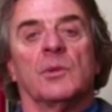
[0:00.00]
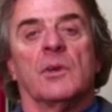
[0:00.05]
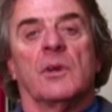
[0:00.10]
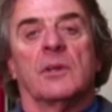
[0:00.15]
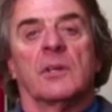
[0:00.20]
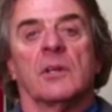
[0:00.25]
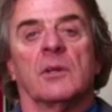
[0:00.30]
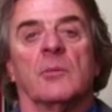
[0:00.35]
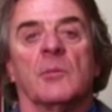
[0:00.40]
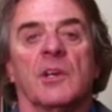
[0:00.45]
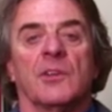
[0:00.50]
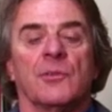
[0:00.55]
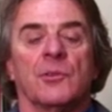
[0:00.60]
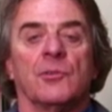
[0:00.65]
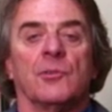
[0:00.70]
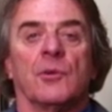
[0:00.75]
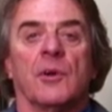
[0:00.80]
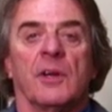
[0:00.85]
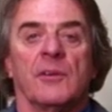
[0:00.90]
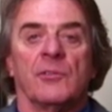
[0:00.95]
talking about the
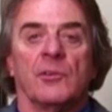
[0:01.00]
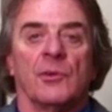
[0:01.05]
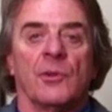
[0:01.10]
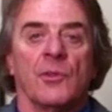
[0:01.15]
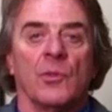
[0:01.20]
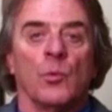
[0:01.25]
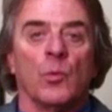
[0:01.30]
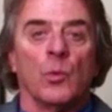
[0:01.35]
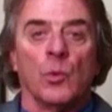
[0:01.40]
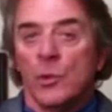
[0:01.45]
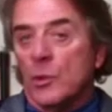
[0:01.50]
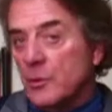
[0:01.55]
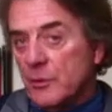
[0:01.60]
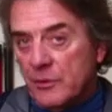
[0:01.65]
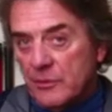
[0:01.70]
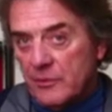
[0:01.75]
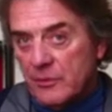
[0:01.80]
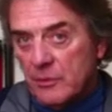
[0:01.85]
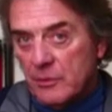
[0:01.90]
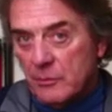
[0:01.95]
driver in the
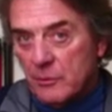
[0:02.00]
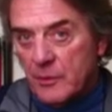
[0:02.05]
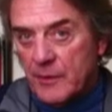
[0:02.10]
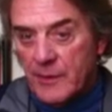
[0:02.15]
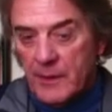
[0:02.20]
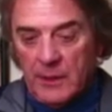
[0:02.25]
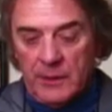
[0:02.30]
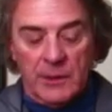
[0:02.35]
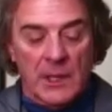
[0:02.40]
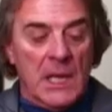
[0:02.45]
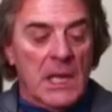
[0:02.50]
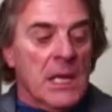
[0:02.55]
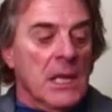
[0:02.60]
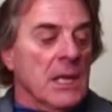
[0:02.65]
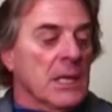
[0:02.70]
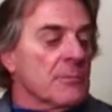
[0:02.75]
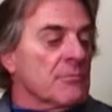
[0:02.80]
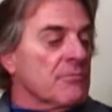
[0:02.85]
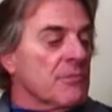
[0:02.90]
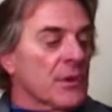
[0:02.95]
woods with that.
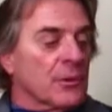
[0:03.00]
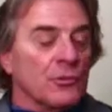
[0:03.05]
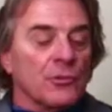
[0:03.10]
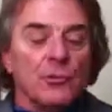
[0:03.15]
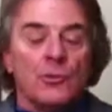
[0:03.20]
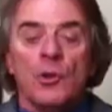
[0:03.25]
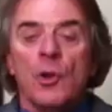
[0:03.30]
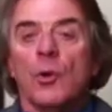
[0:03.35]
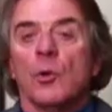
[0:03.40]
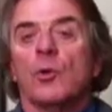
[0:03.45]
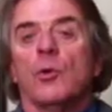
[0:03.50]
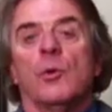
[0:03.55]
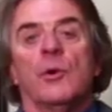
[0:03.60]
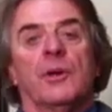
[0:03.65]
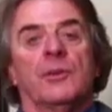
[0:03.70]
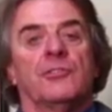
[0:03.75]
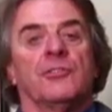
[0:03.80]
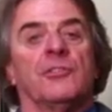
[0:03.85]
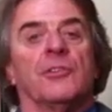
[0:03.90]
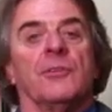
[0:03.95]
There's no
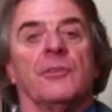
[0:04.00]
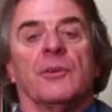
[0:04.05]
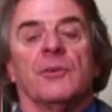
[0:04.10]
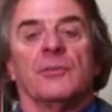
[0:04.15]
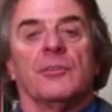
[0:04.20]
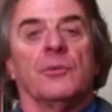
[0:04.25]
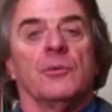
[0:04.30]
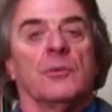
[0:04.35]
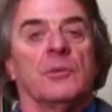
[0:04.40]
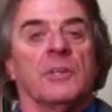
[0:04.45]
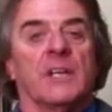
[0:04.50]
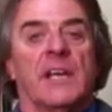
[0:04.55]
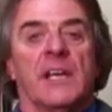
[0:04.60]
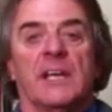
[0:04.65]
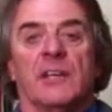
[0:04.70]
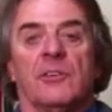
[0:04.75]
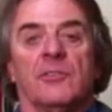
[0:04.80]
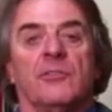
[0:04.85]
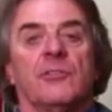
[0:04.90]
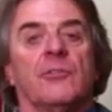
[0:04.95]
question, there's an old
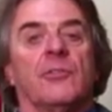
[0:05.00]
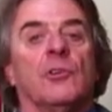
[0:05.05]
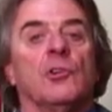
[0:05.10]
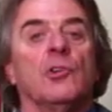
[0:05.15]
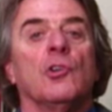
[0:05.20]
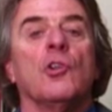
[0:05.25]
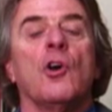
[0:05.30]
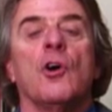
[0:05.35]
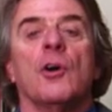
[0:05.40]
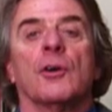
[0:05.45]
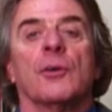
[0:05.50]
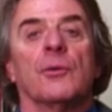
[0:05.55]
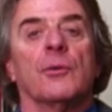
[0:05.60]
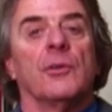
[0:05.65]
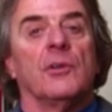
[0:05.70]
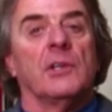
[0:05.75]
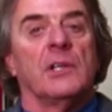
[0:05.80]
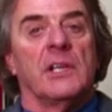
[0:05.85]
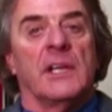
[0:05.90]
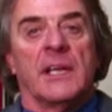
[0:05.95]
adage, the longer
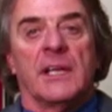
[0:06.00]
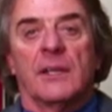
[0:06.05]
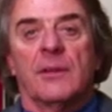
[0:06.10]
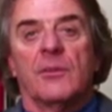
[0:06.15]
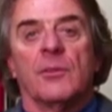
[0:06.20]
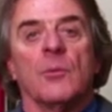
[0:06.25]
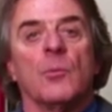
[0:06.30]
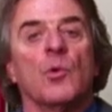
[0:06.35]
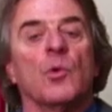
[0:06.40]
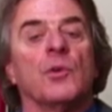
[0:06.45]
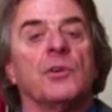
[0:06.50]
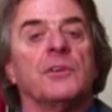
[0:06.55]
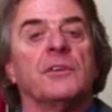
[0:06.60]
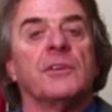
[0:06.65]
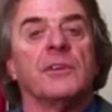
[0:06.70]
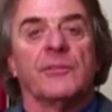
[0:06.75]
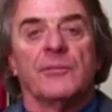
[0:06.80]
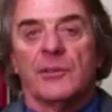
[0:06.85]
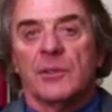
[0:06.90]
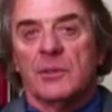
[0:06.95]
the length, the more
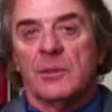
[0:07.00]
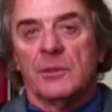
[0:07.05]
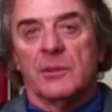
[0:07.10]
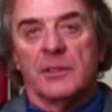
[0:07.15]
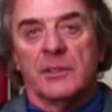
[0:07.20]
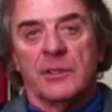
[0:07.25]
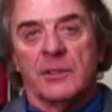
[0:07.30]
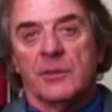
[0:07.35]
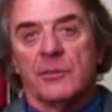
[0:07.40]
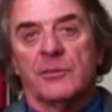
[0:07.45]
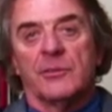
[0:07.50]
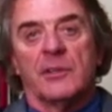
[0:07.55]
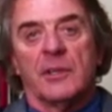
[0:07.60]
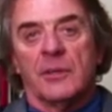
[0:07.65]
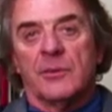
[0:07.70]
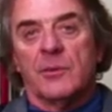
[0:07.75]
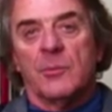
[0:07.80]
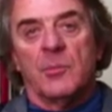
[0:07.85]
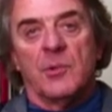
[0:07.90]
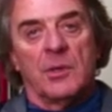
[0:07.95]
difficult it is to
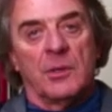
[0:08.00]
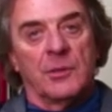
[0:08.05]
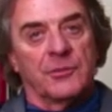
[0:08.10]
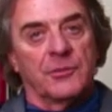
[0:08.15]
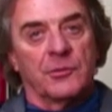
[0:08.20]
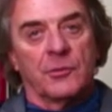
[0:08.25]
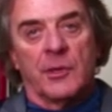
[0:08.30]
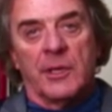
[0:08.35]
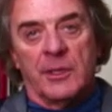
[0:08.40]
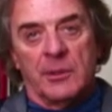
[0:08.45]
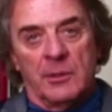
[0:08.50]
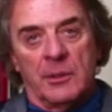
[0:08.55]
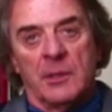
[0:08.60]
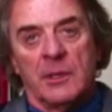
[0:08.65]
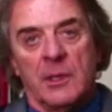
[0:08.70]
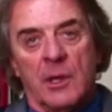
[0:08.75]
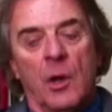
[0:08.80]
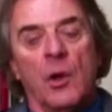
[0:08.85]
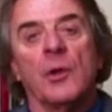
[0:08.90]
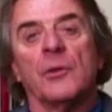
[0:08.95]
hit the ball straight
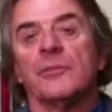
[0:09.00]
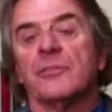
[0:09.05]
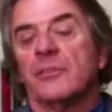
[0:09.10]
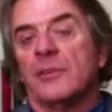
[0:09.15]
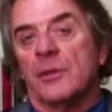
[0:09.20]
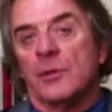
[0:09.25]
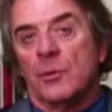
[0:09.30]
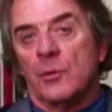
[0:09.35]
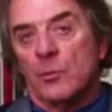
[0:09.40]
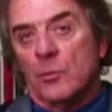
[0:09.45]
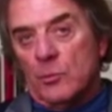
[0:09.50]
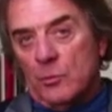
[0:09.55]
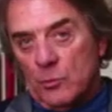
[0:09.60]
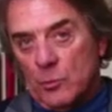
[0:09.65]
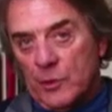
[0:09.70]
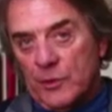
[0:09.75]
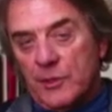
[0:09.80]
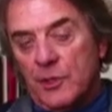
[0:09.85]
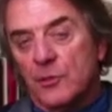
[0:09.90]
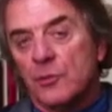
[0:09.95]
and on center
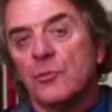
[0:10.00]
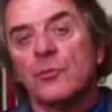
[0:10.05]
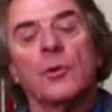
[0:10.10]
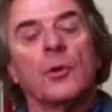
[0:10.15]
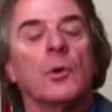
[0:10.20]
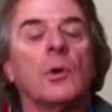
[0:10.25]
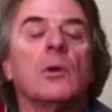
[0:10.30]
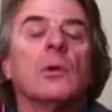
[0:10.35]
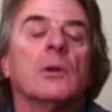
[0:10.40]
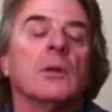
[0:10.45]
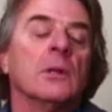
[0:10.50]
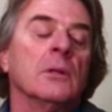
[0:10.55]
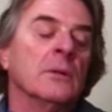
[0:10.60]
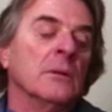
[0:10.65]
with control.